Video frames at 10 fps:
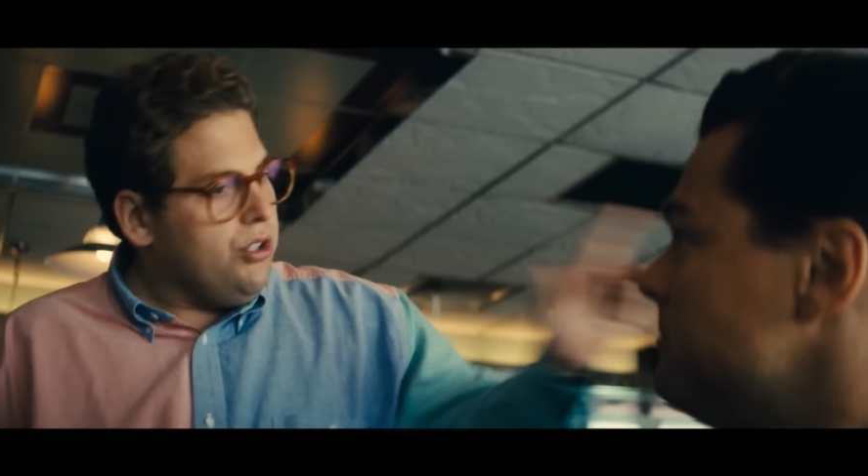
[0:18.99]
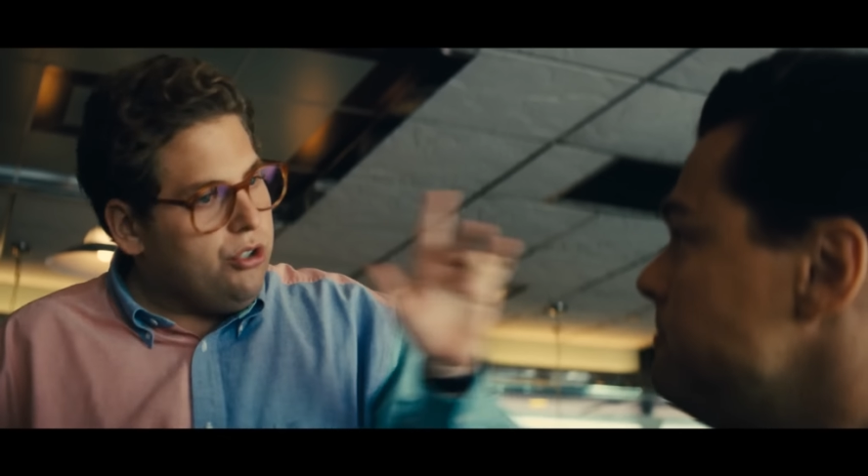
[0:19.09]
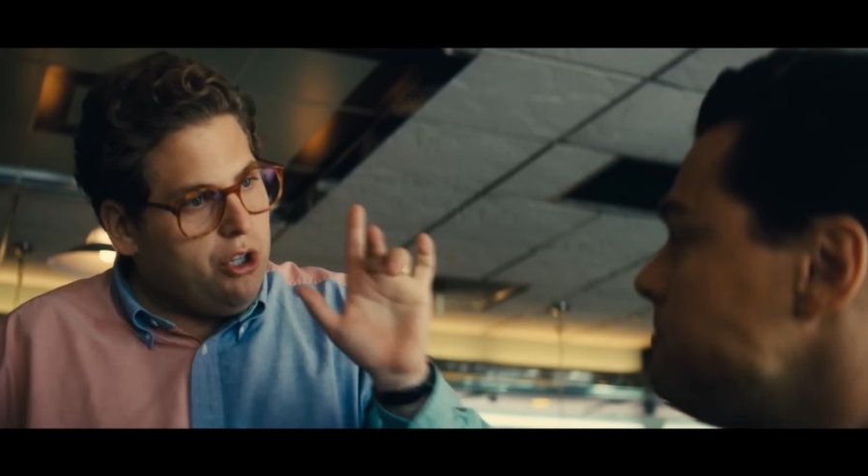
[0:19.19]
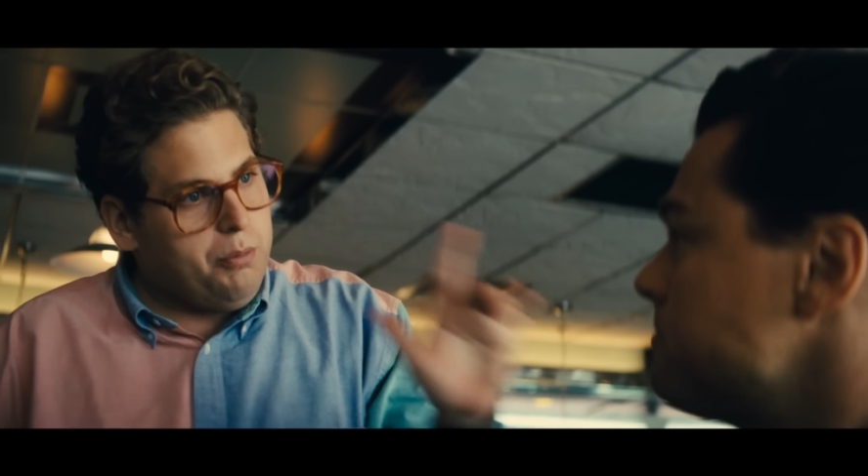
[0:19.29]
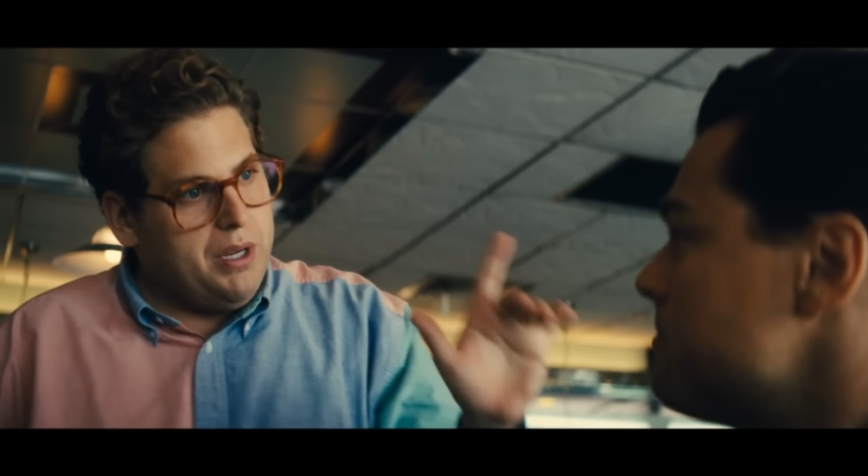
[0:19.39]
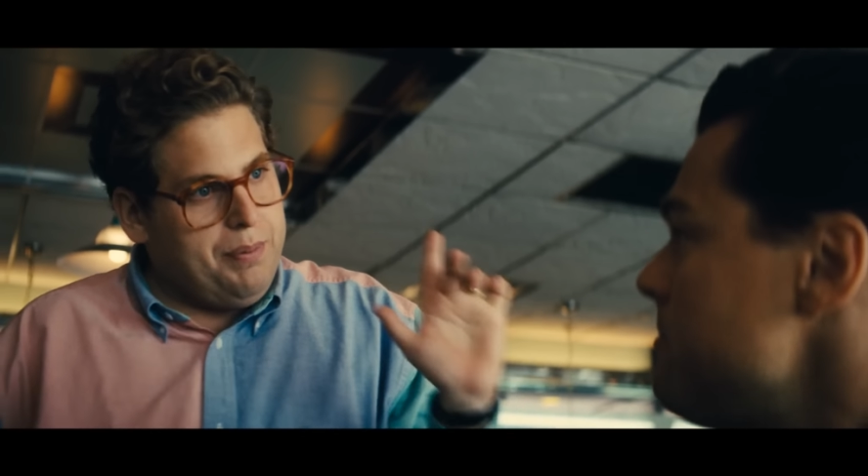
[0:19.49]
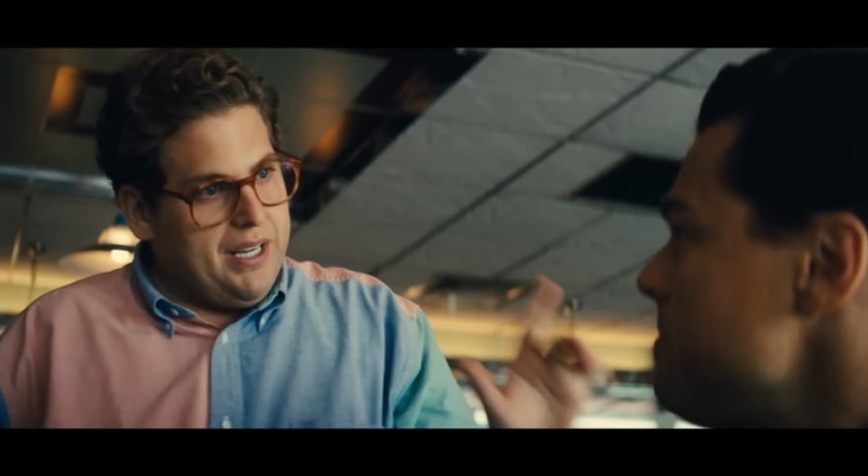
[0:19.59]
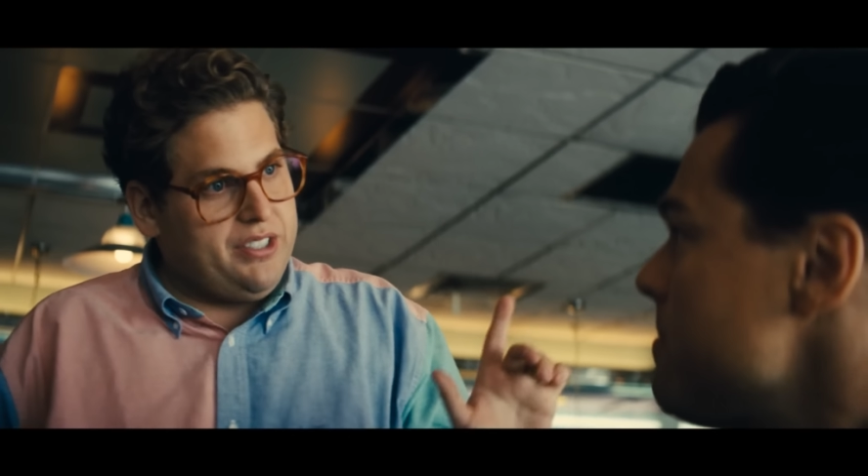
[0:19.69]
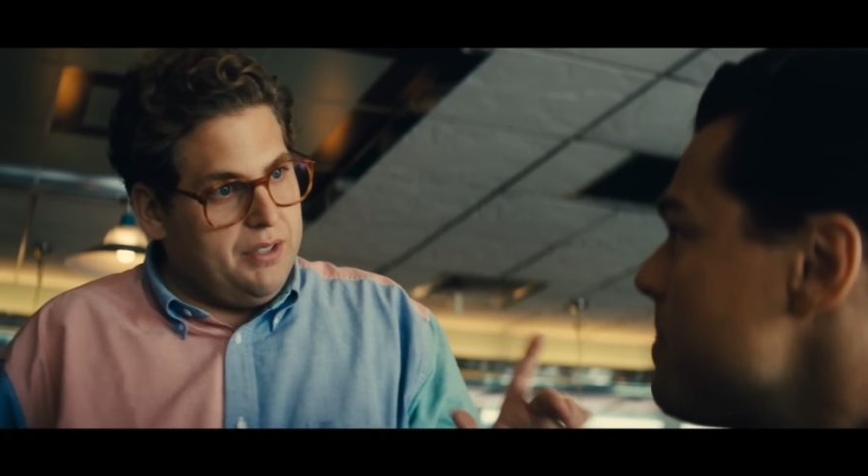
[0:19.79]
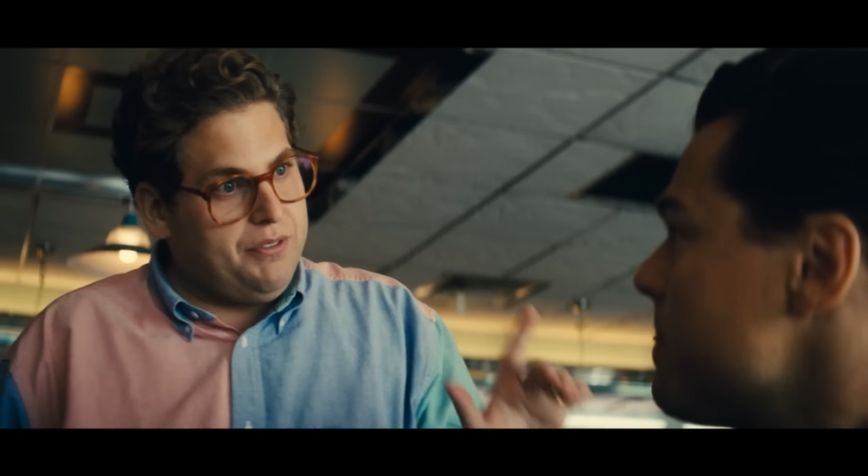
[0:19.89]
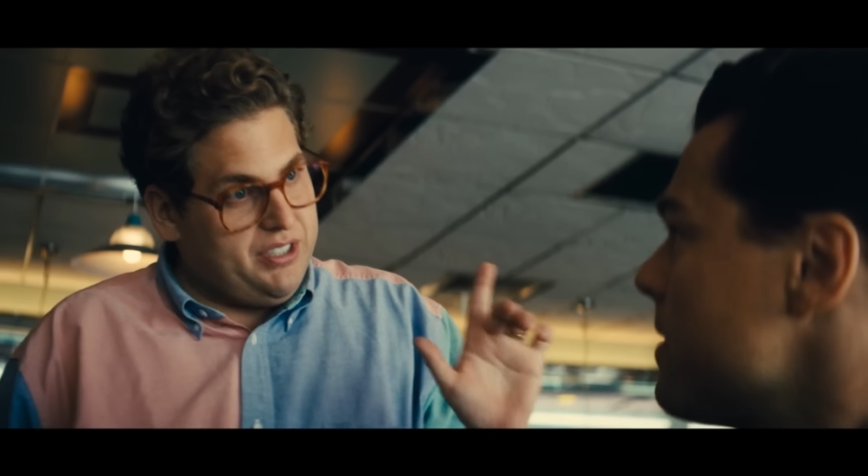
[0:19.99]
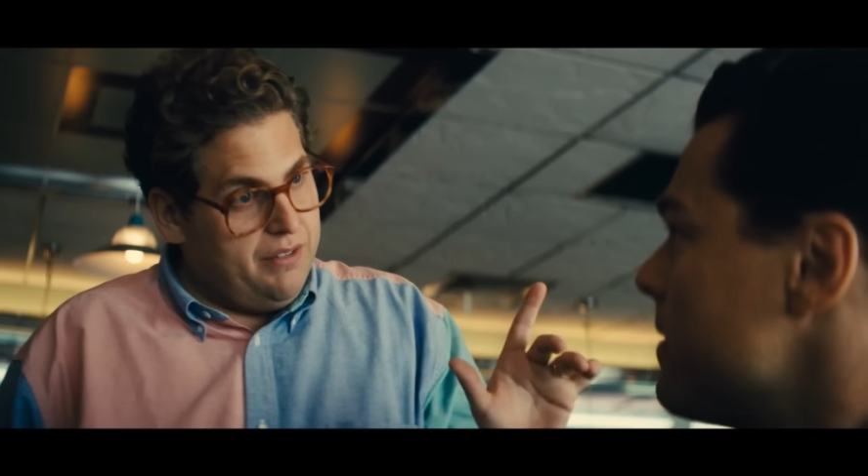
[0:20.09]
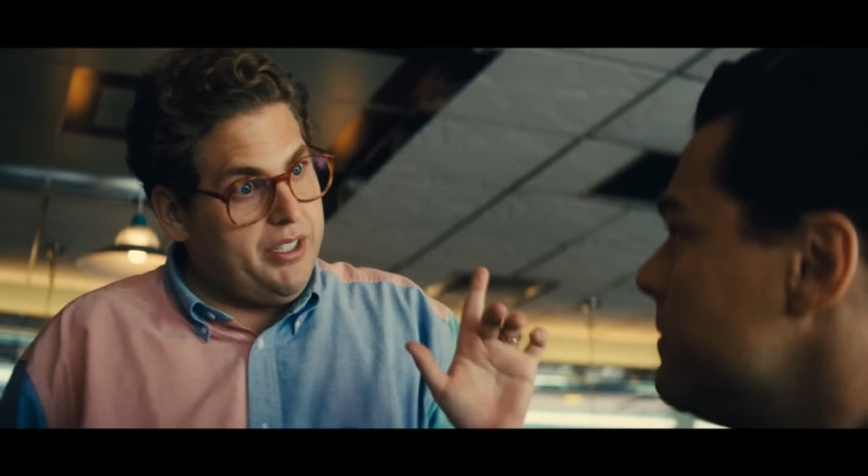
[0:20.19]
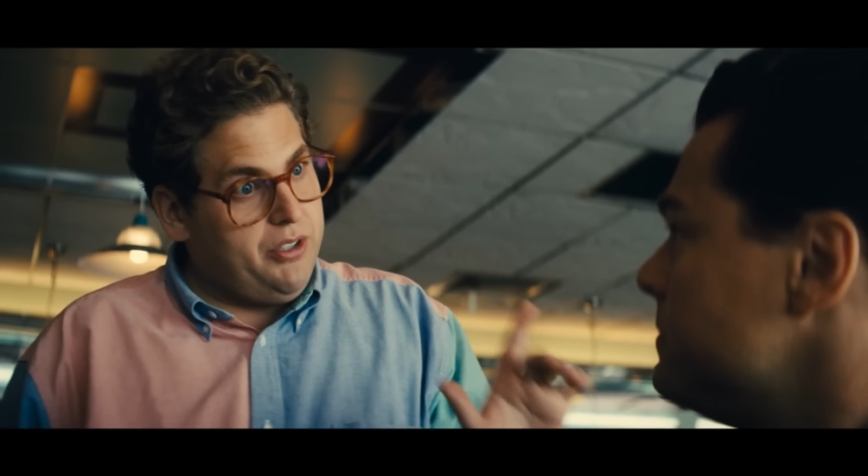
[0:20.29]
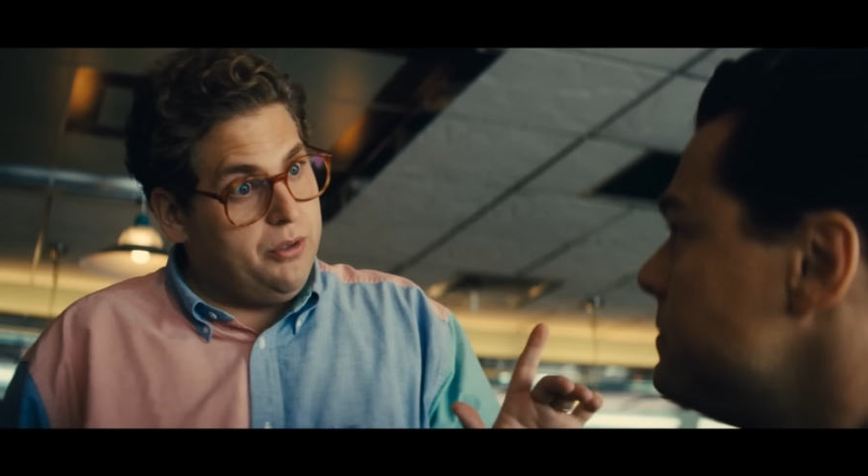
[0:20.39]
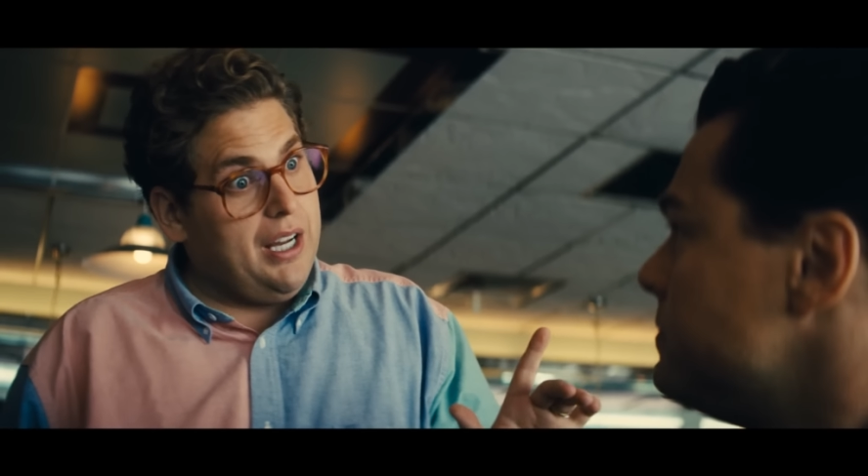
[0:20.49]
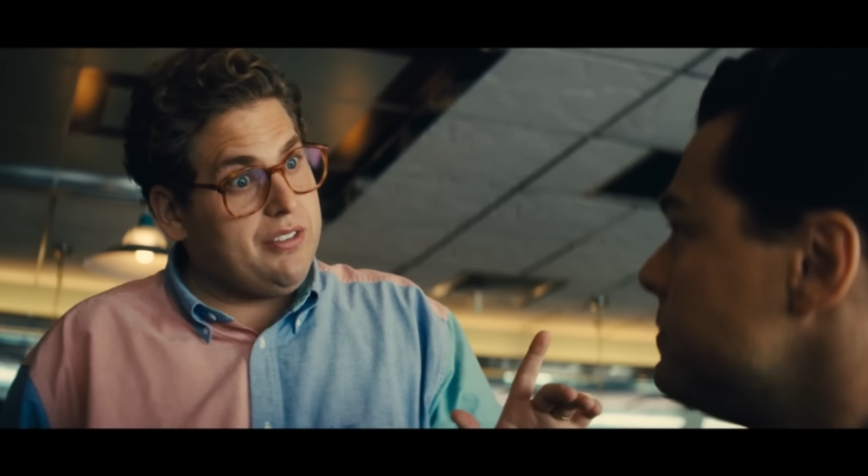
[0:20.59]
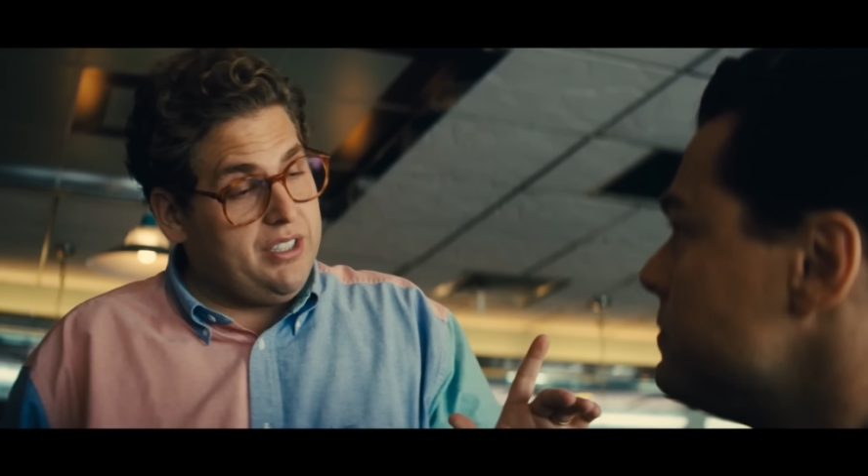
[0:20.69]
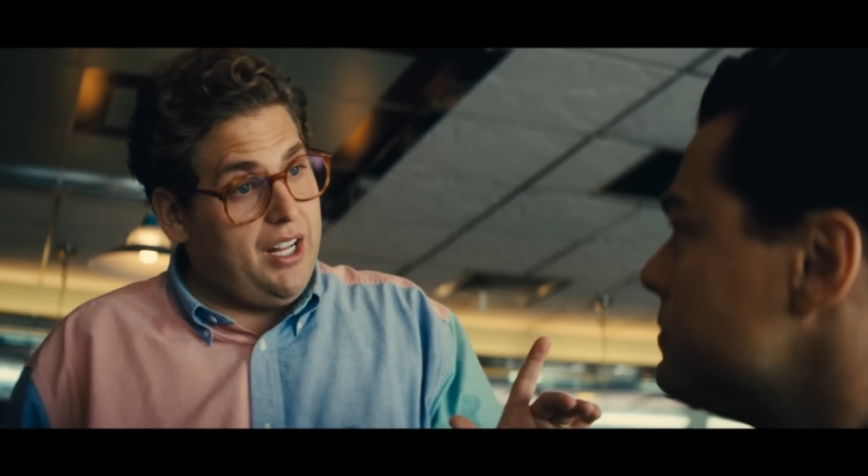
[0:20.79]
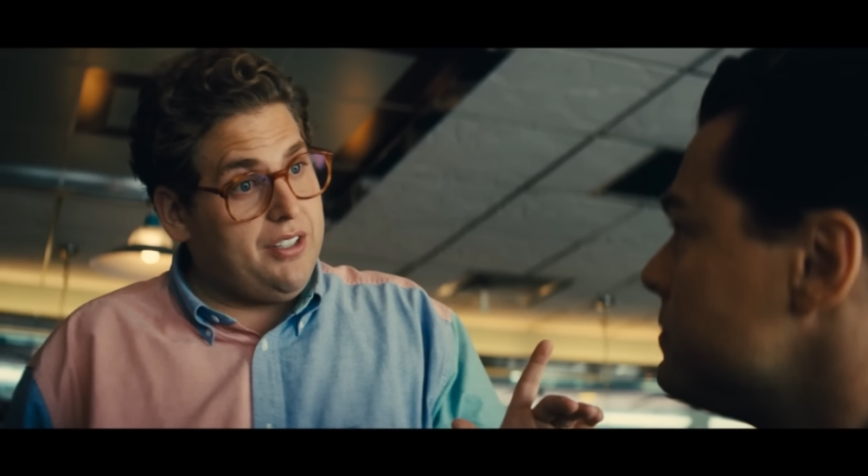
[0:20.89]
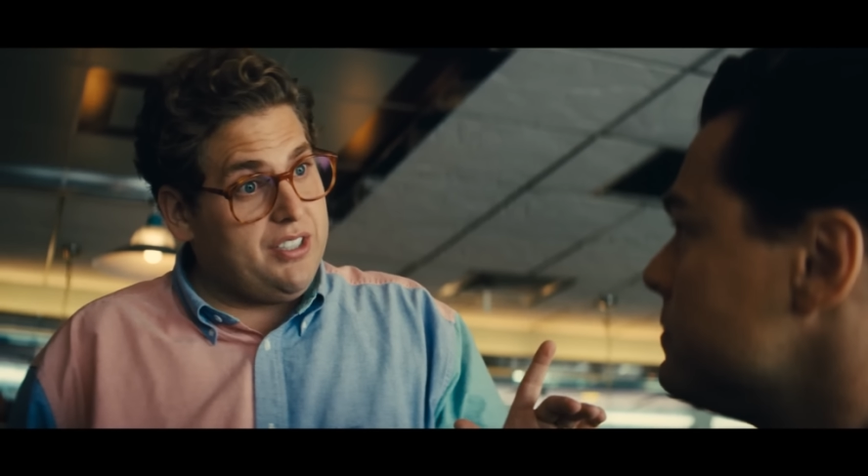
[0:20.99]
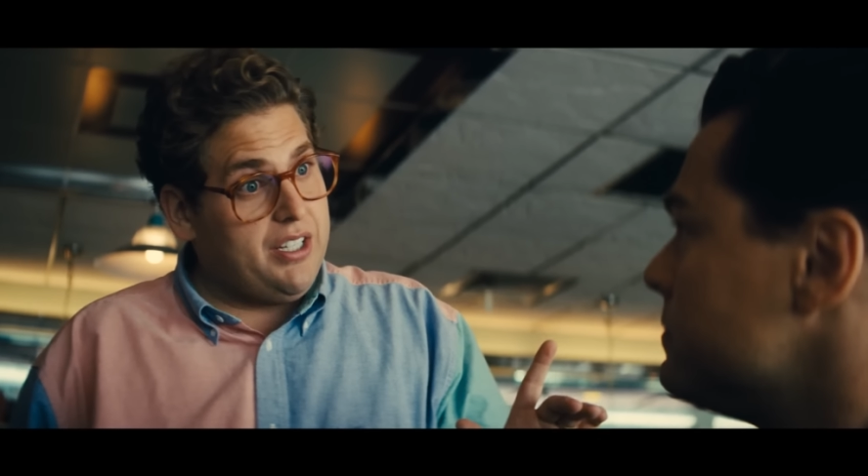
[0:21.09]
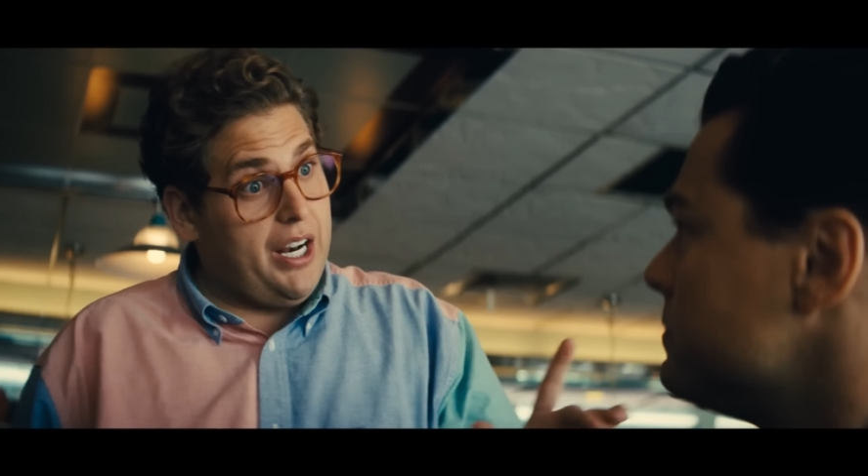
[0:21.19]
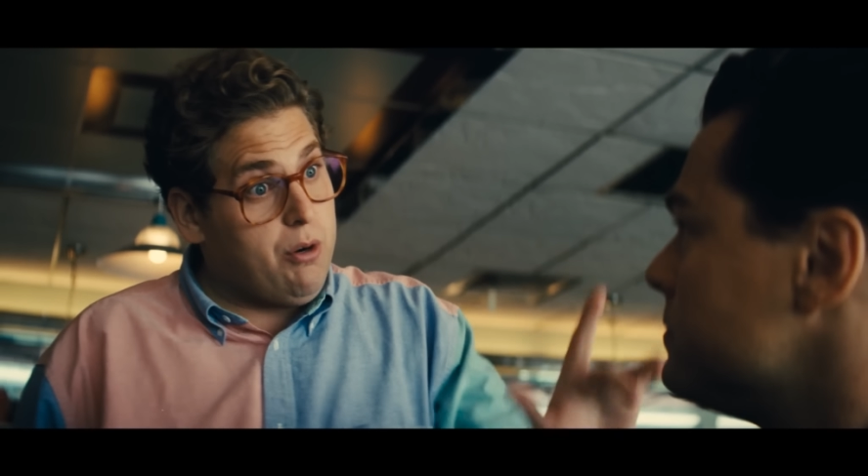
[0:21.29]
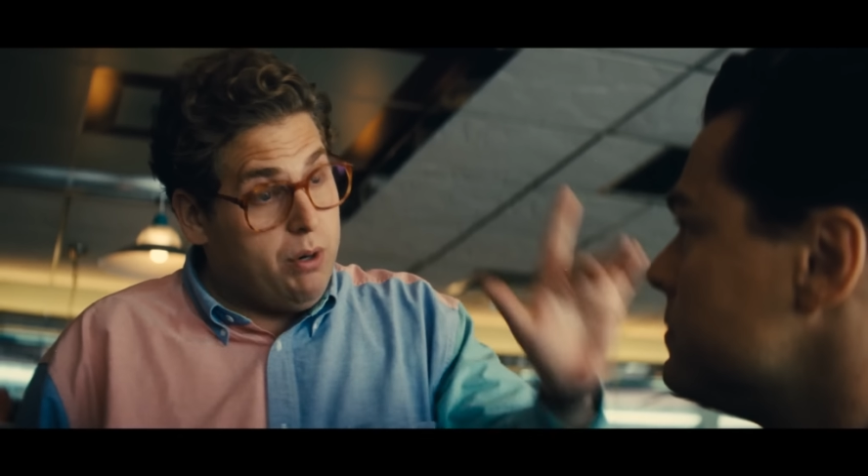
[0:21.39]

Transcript: You show me a pay stub for $72,000 on it,